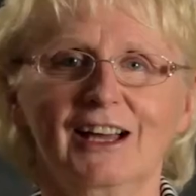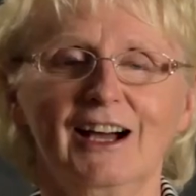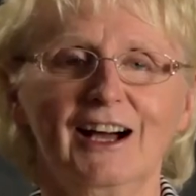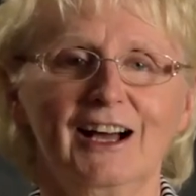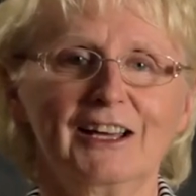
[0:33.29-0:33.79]

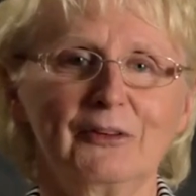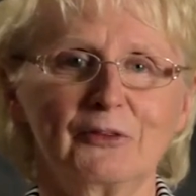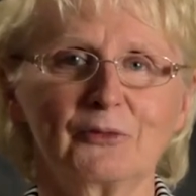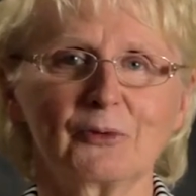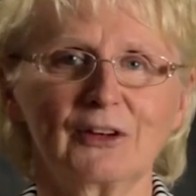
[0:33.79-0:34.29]
Uh,
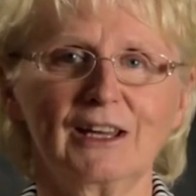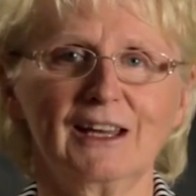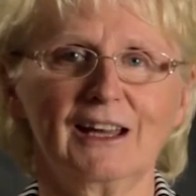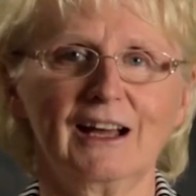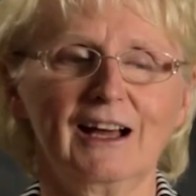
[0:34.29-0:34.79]
he was
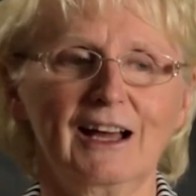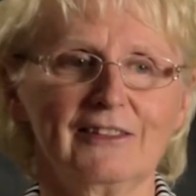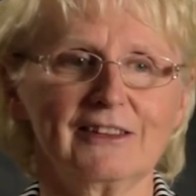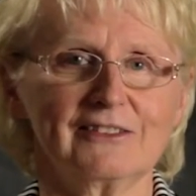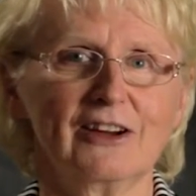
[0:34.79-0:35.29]
working uh,
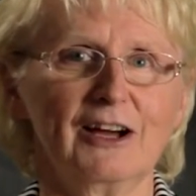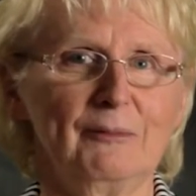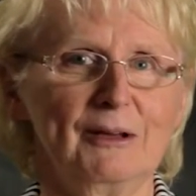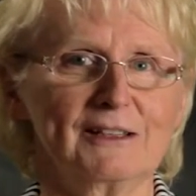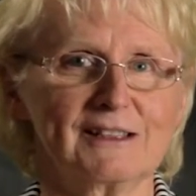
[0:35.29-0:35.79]
at the
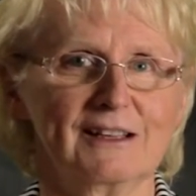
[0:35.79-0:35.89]
time as